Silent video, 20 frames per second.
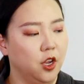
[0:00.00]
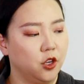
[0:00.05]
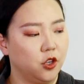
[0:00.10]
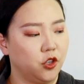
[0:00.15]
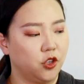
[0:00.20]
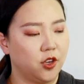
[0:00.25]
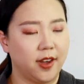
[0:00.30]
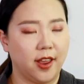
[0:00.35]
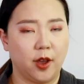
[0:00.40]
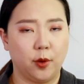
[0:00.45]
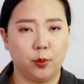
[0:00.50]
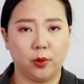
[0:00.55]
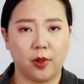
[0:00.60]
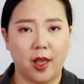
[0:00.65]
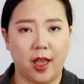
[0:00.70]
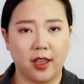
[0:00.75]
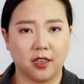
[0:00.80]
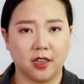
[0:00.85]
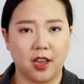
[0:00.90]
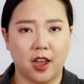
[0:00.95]
Chanel
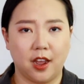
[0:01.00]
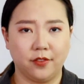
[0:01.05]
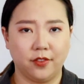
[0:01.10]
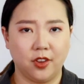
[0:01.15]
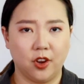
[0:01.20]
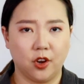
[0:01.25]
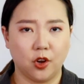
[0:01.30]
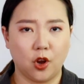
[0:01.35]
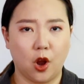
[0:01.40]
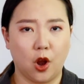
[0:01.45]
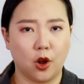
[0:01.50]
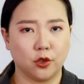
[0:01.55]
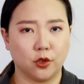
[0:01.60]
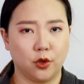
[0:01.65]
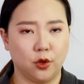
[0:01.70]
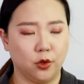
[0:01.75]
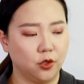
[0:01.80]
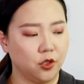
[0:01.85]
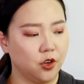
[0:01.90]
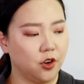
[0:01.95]
Black Caviar card
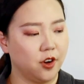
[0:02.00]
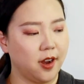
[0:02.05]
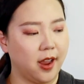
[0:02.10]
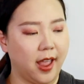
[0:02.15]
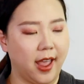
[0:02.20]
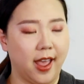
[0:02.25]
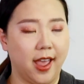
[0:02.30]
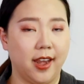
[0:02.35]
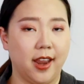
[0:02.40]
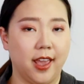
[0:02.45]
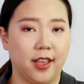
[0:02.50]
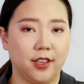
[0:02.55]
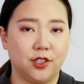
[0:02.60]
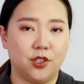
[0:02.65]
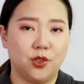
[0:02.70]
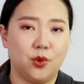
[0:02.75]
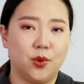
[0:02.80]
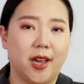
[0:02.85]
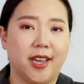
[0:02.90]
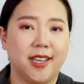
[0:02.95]
holder and as
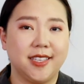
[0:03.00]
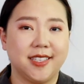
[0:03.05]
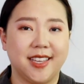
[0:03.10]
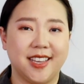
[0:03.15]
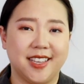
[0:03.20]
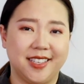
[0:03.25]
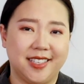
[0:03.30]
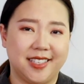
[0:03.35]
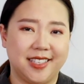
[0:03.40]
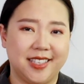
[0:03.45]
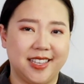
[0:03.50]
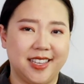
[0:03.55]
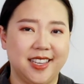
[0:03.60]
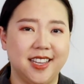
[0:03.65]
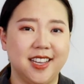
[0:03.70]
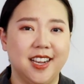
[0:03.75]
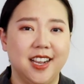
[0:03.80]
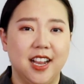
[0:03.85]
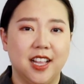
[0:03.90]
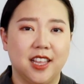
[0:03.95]
you guys can see,